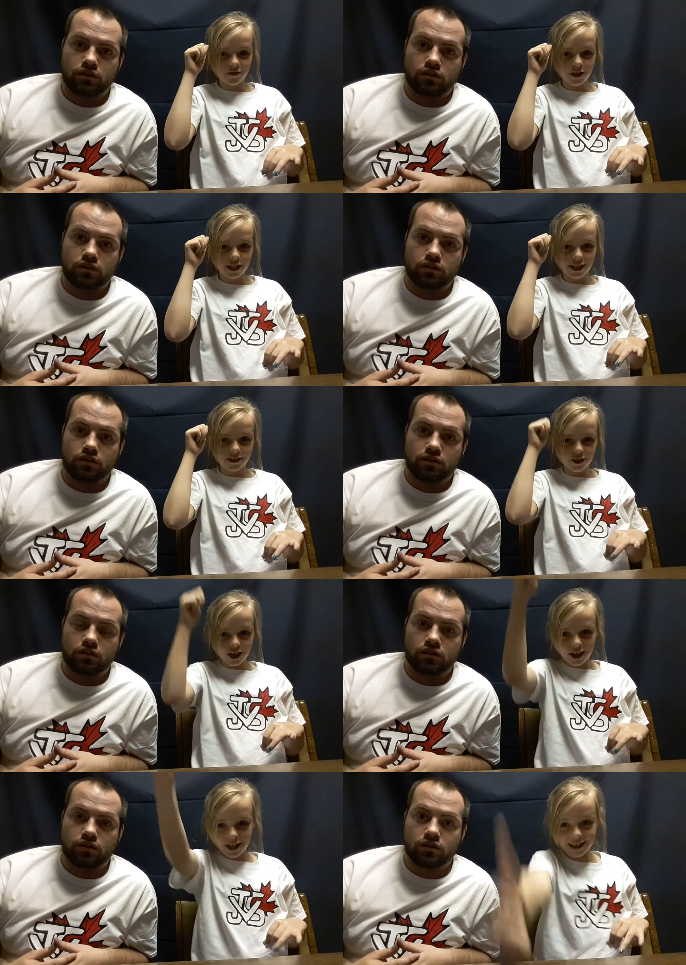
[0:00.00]
Speaker 1: if he gets
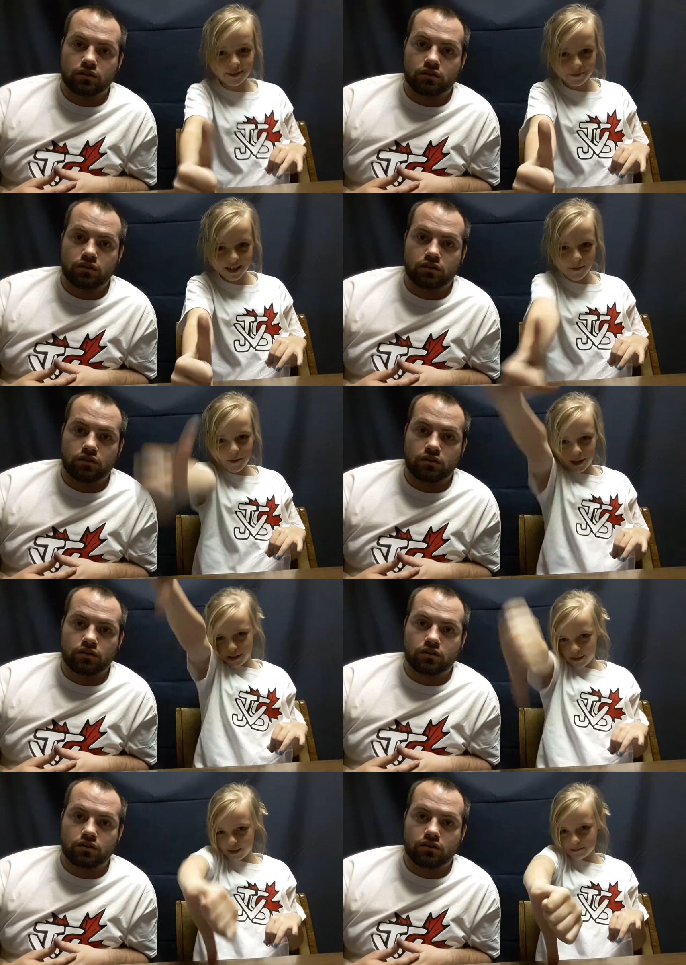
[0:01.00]
thumbs up or
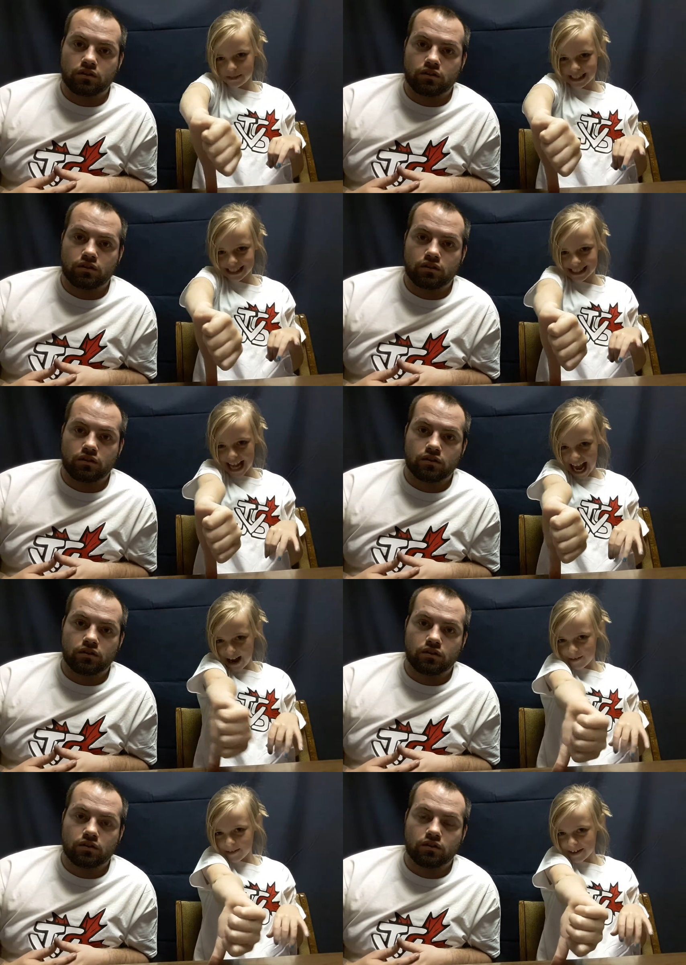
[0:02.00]
thumbs
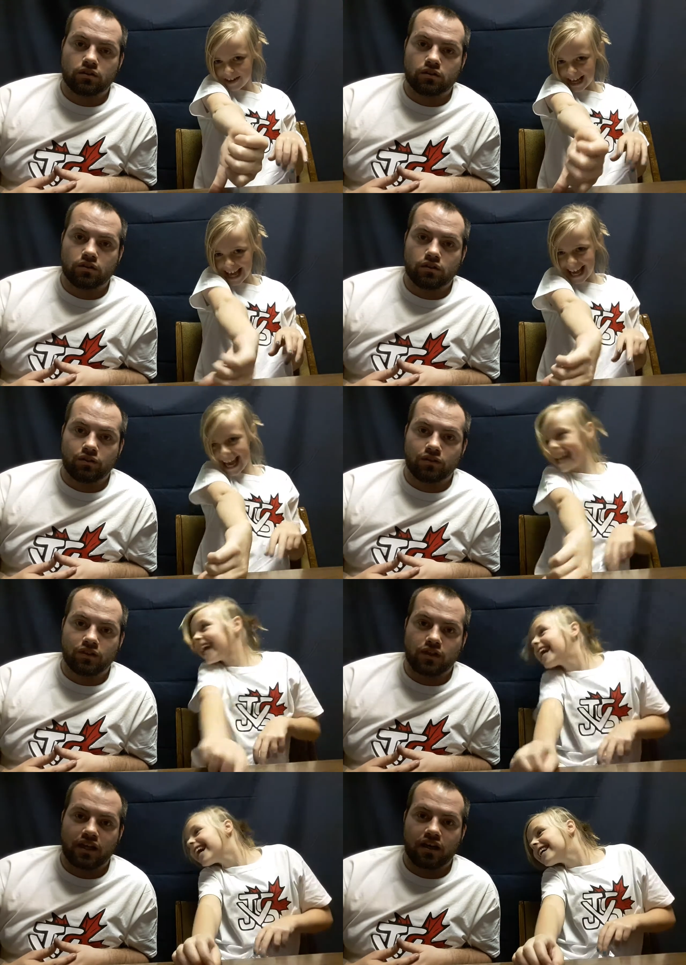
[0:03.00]
down.
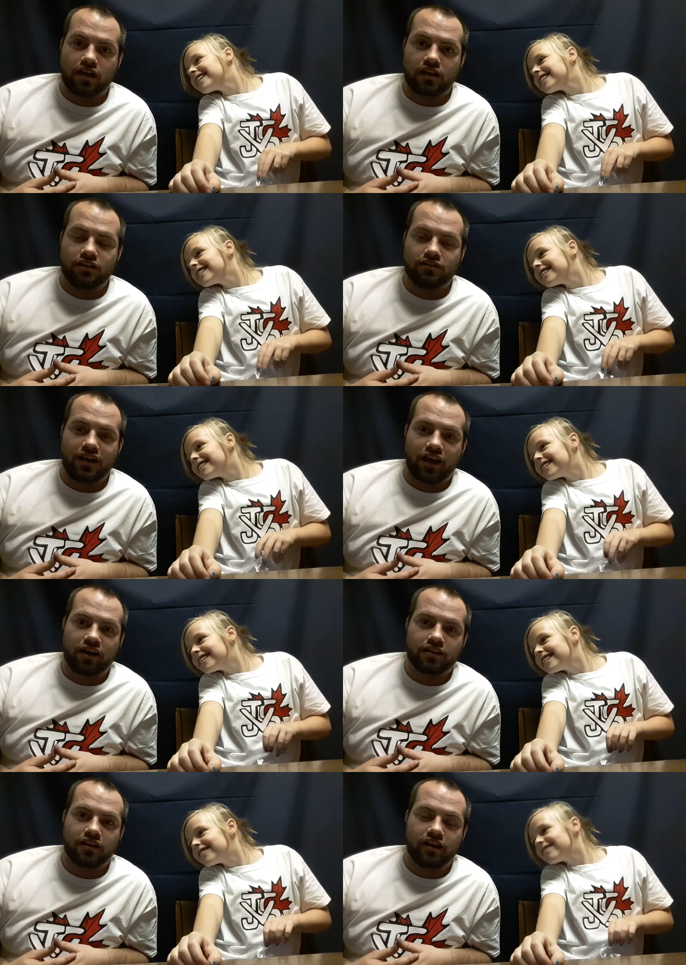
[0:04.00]
And yeah,
Speaker 2: I do
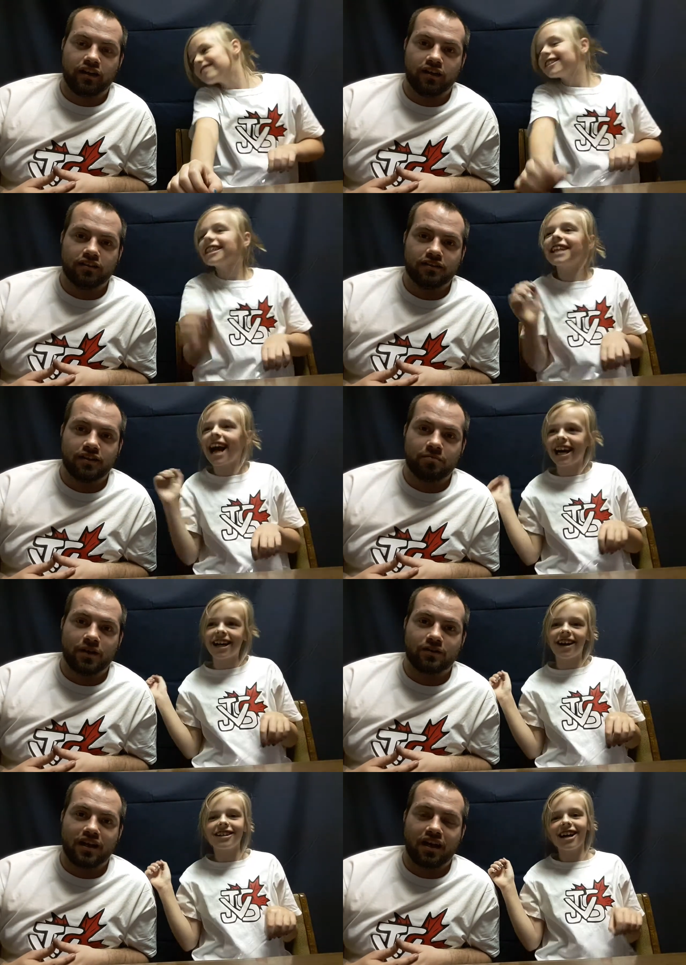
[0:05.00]
care, kind of, yeah,
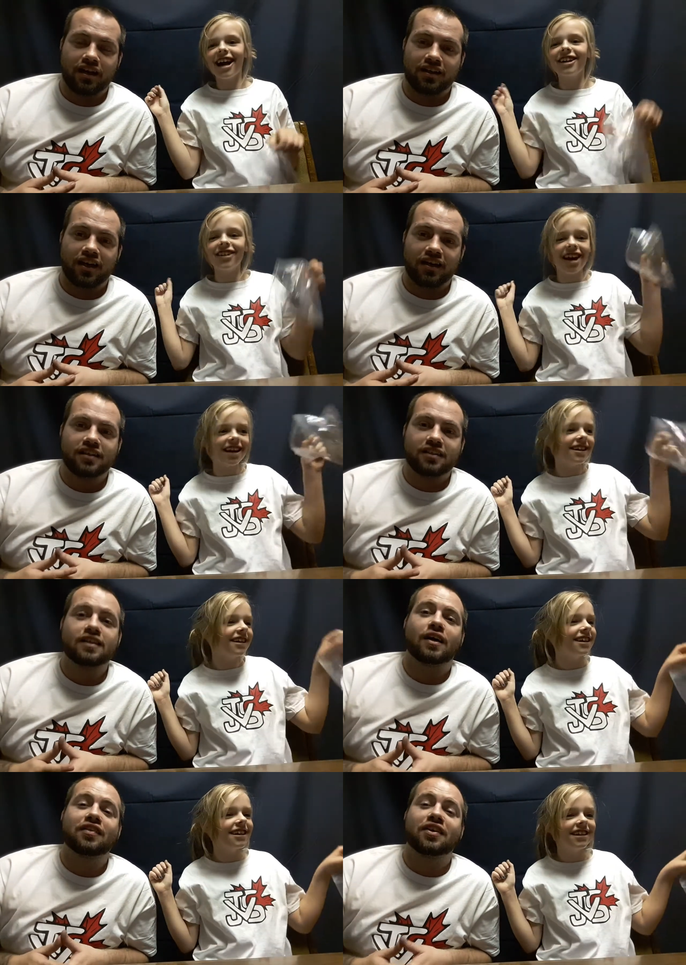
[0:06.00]
about kinda, that. I, I kind of,
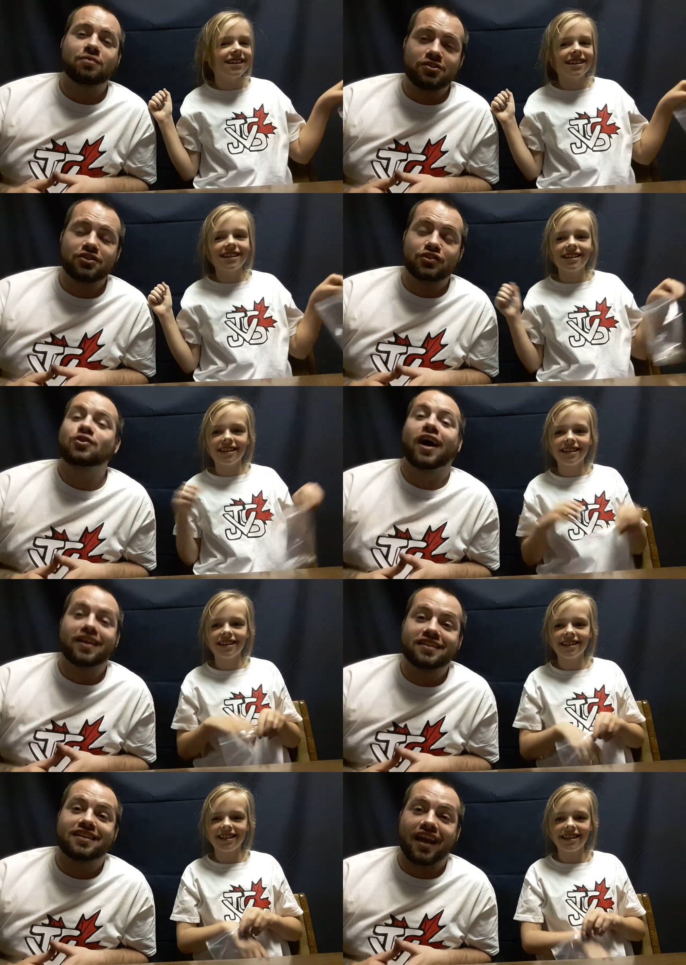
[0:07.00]
I think what she's
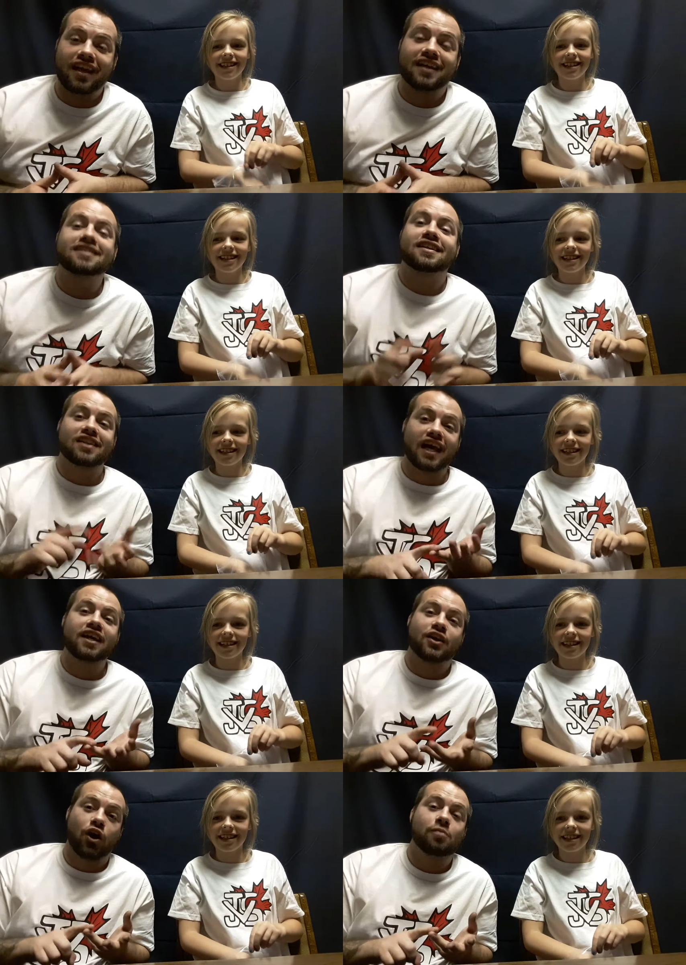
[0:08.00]
trying to say is
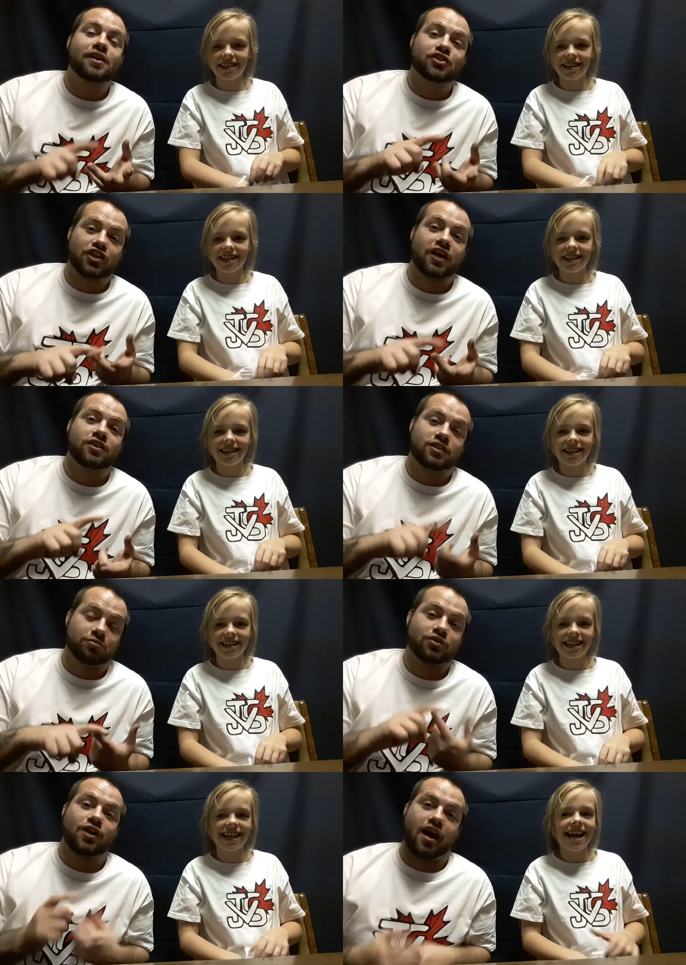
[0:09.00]
like, comment, share, and
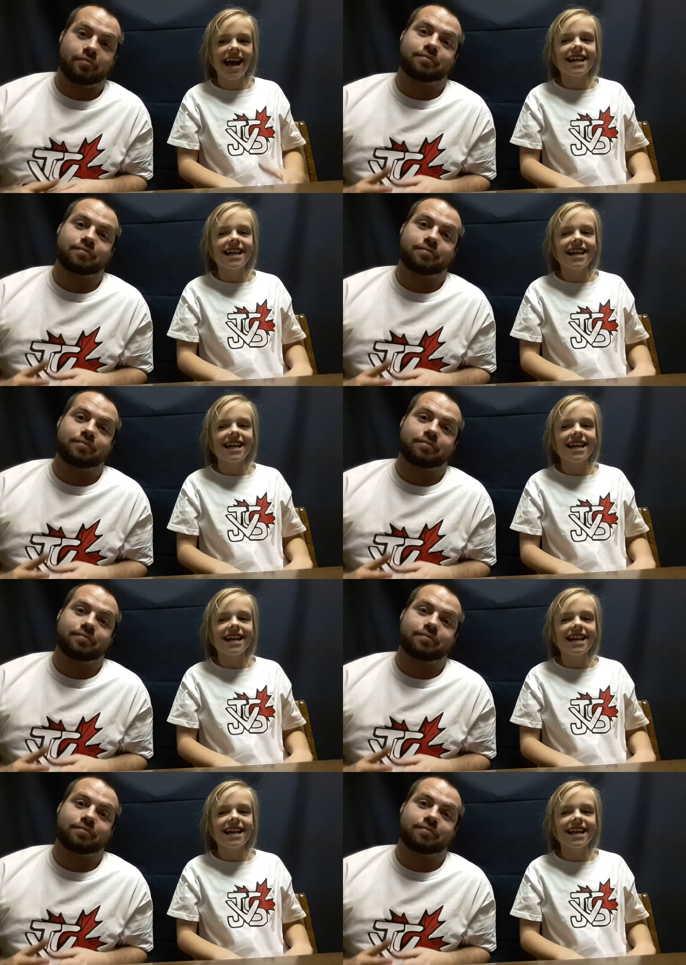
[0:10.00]
subscribe.